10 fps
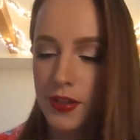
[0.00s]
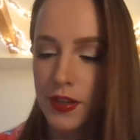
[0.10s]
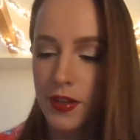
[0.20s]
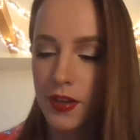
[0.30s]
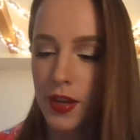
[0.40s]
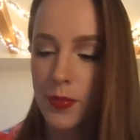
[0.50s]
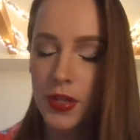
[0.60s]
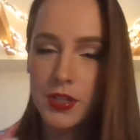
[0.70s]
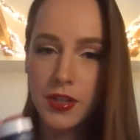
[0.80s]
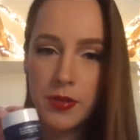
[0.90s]
I'm
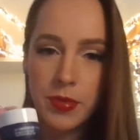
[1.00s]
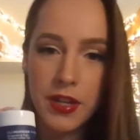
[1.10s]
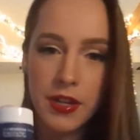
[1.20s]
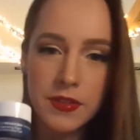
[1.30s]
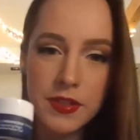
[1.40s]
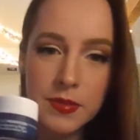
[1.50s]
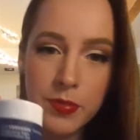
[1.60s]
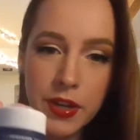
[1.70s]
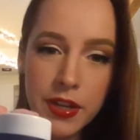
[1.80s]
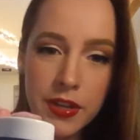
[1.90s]
not sure how to pronounce this
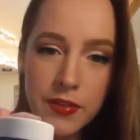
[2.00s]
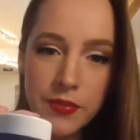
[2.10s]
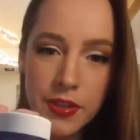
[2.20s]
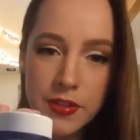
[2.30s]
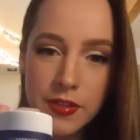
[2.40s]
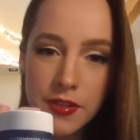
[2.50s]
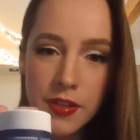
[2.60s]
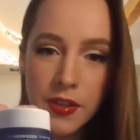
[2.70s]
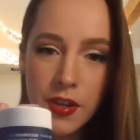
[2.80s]
brand, if it's